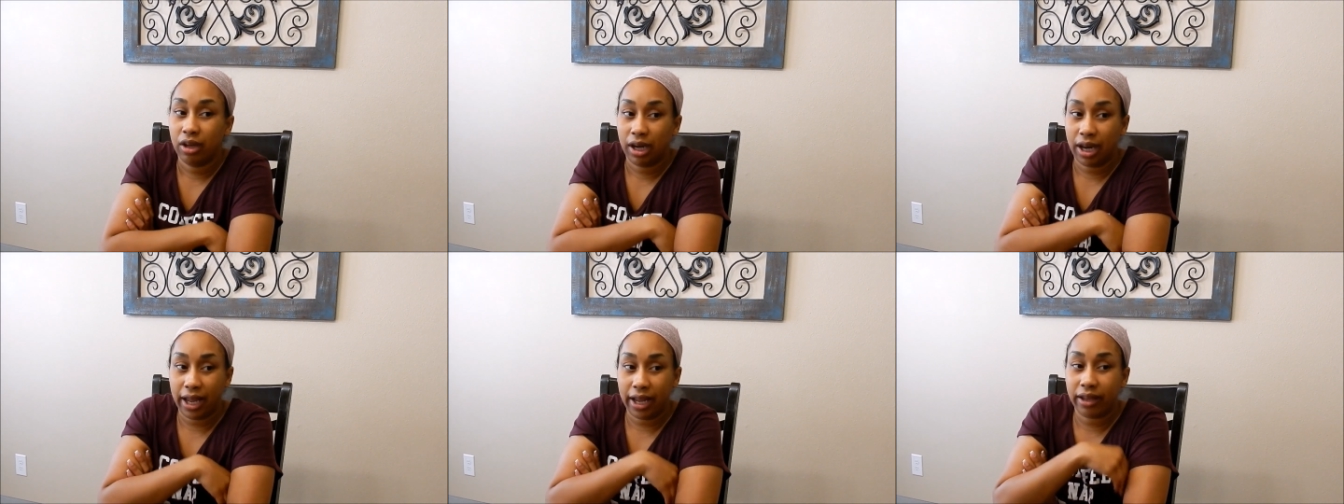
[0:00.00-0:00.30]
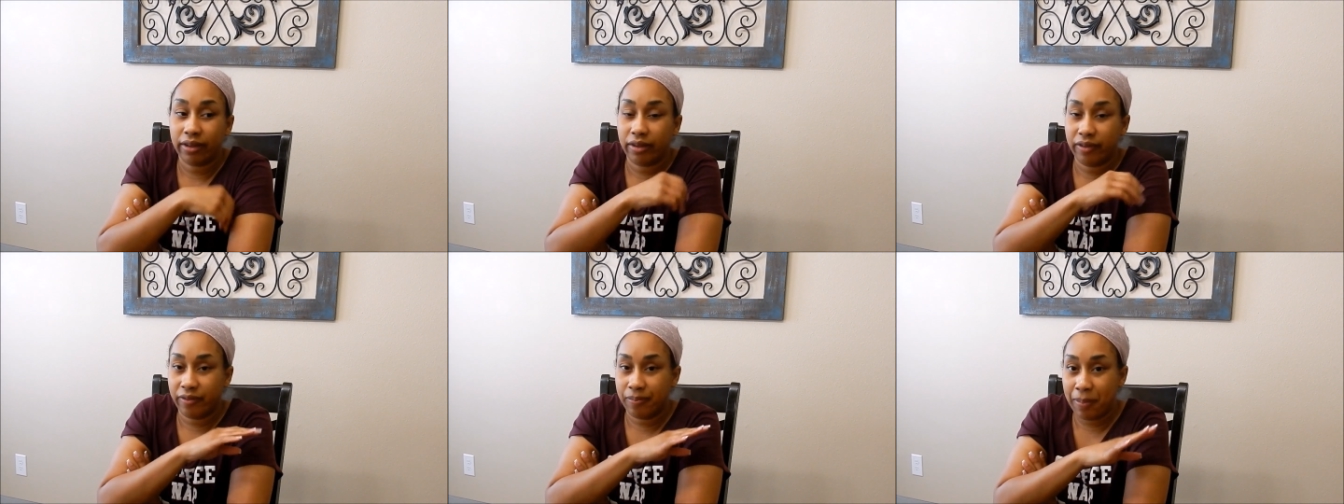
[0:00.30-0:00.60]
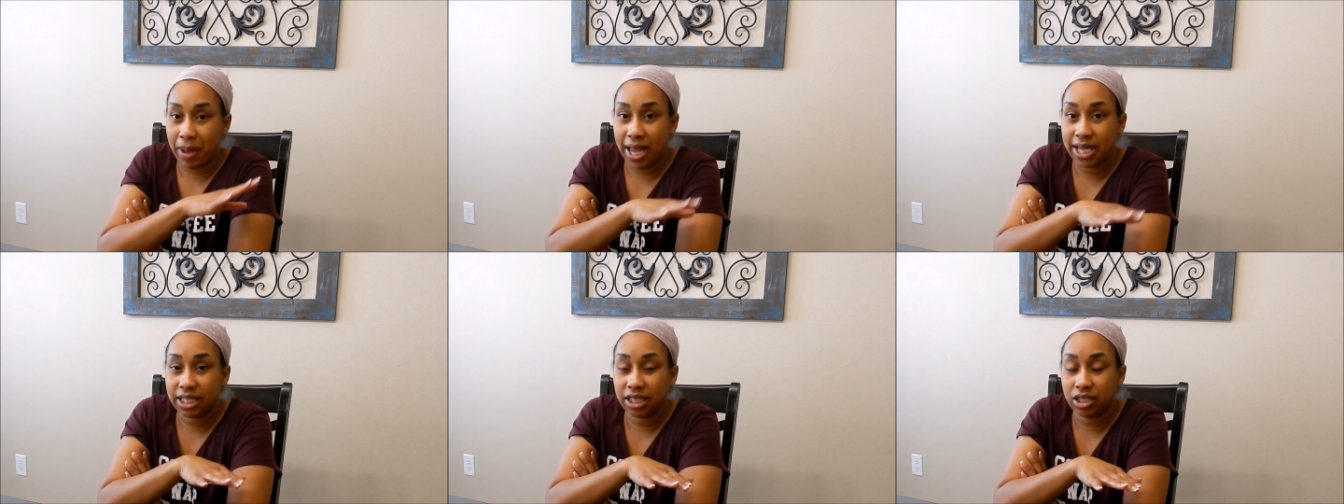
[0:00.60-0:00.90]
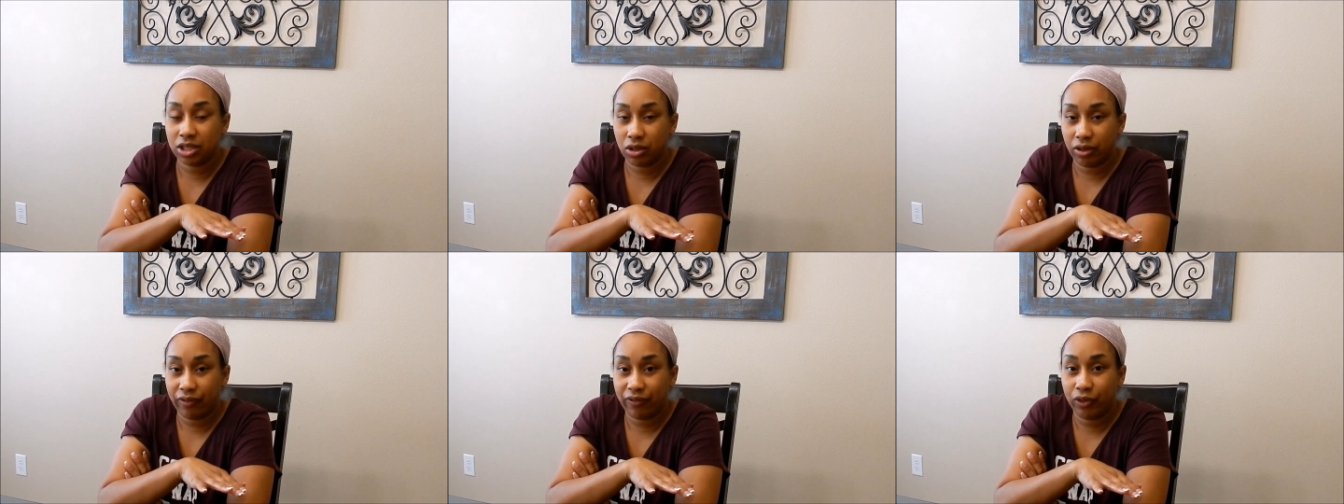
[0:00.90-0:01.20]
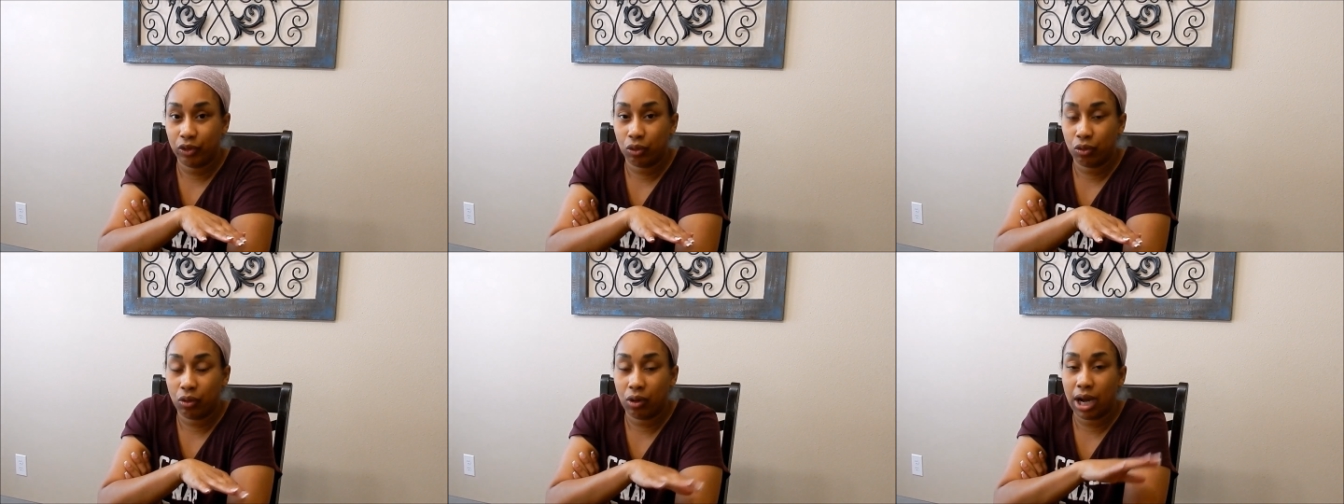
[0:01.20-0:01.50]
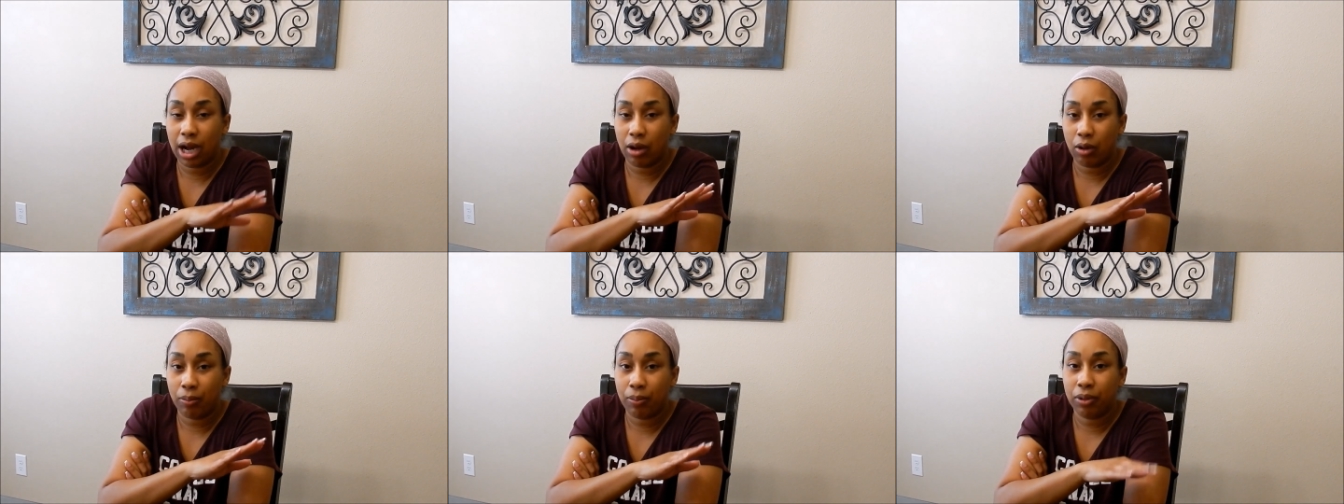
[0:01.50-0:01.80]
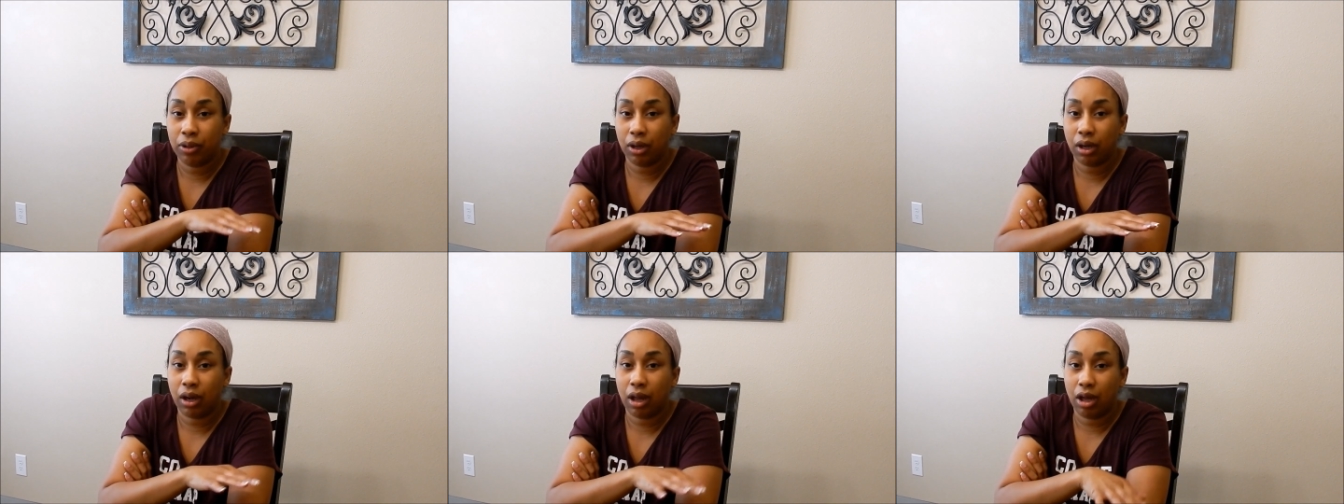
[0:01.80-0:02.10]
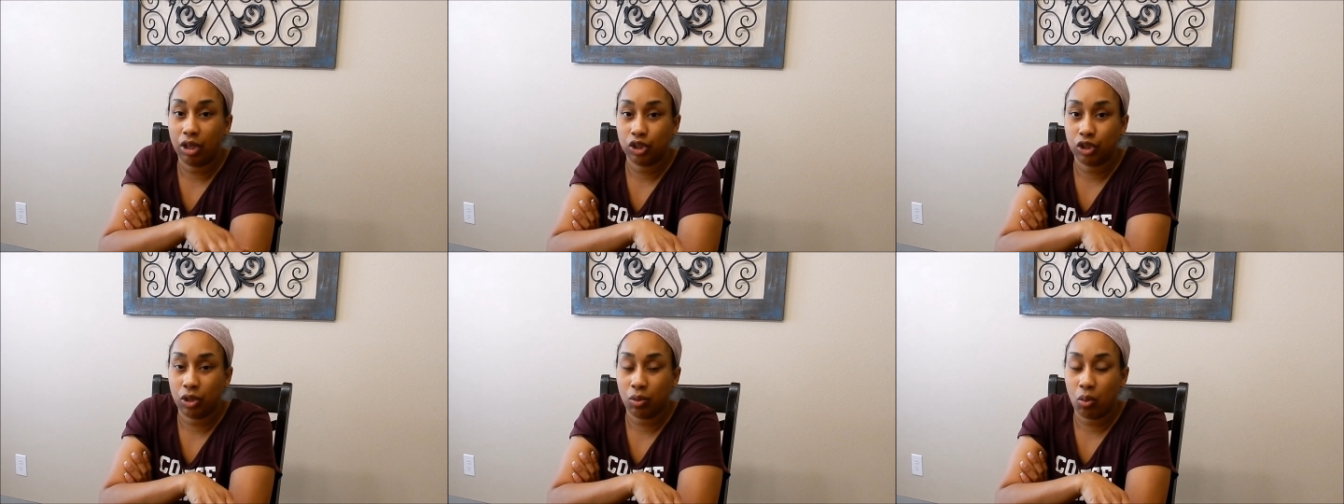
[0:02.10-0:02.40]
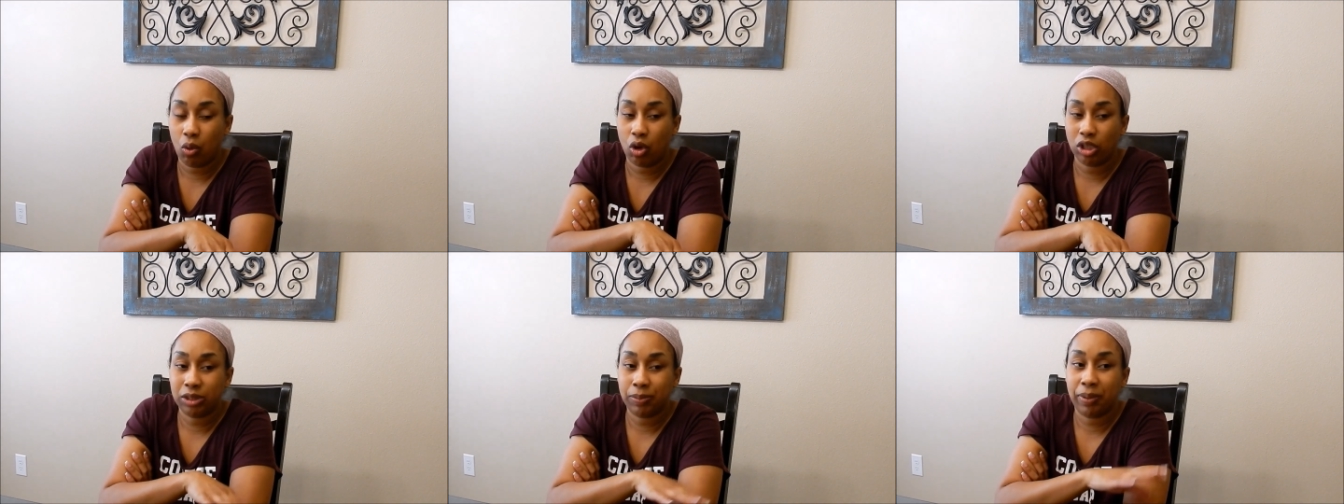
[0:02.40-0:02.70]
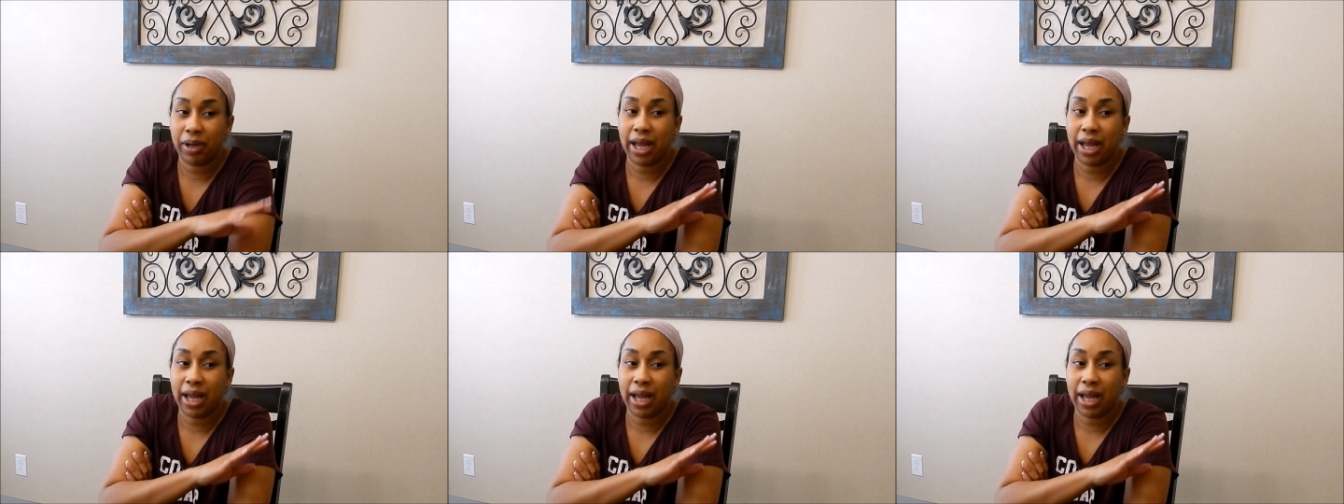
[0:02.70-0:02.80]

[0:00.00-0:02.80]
Like if baskets are full, I'll put laundry to wash,